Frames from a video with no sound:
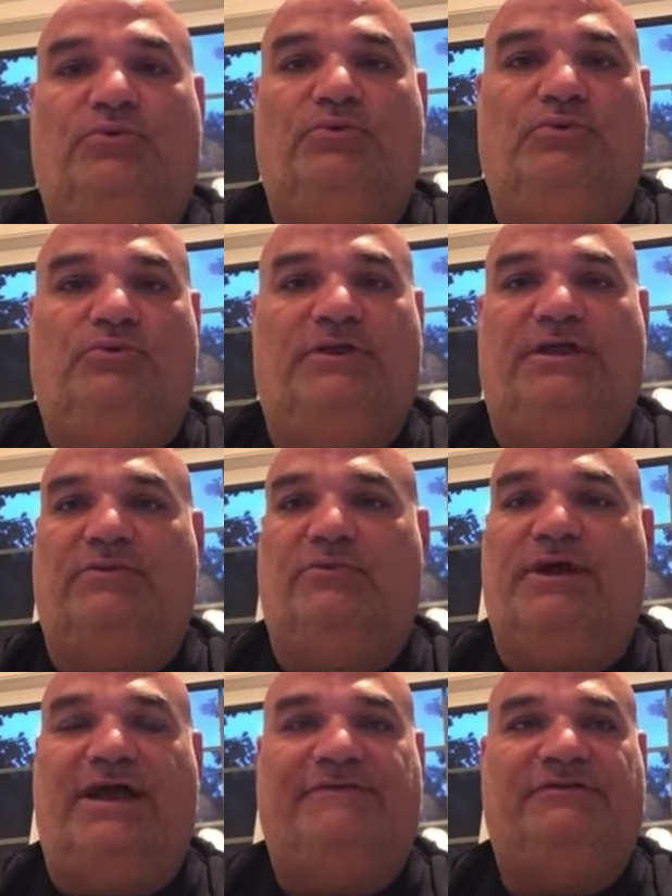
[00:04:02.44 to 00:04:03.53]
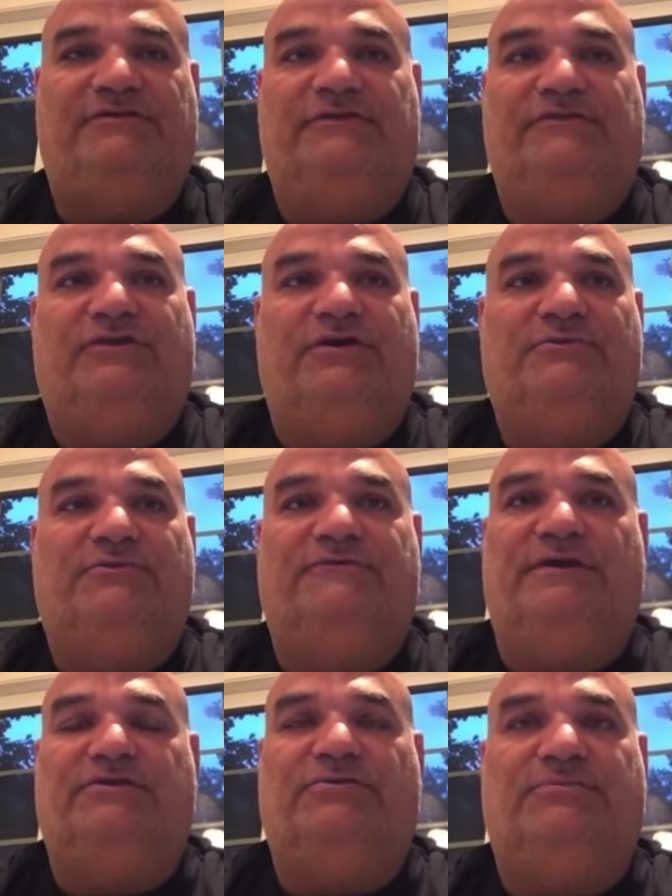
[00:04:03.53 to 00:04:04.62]
who led the way. Obviously, starting with
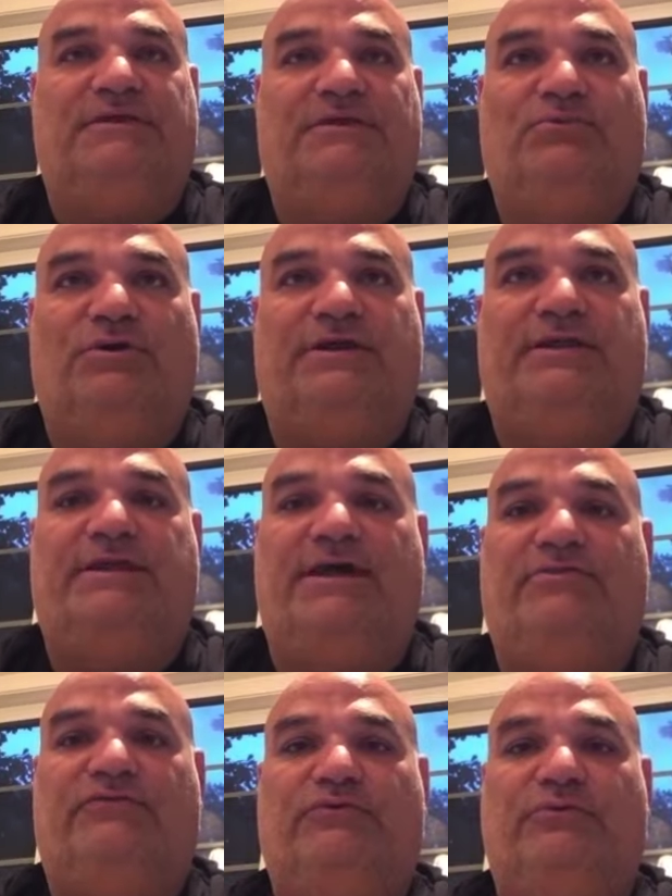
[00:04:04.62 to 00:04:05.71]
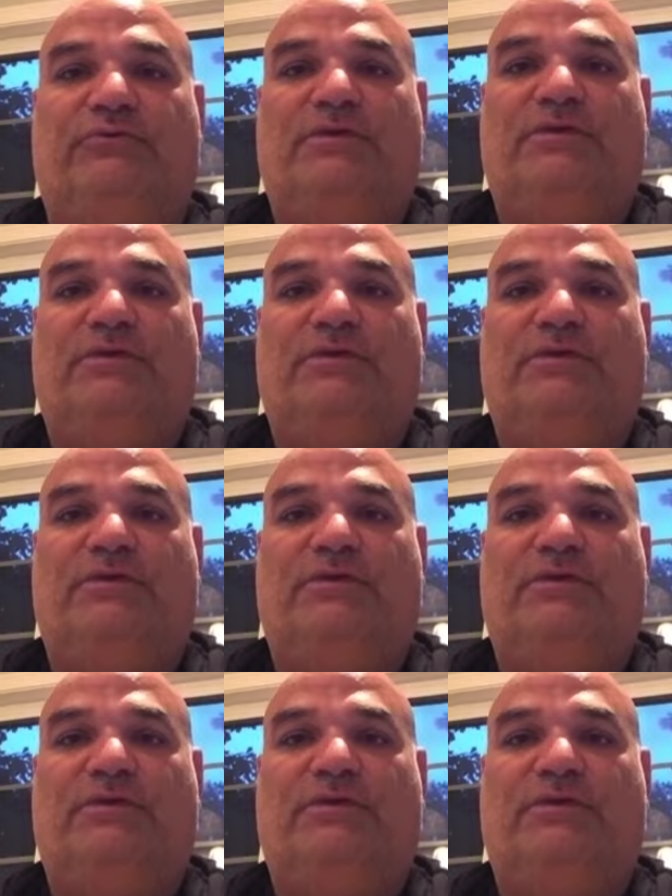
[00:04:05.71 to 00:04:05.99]
Victor, but then working down through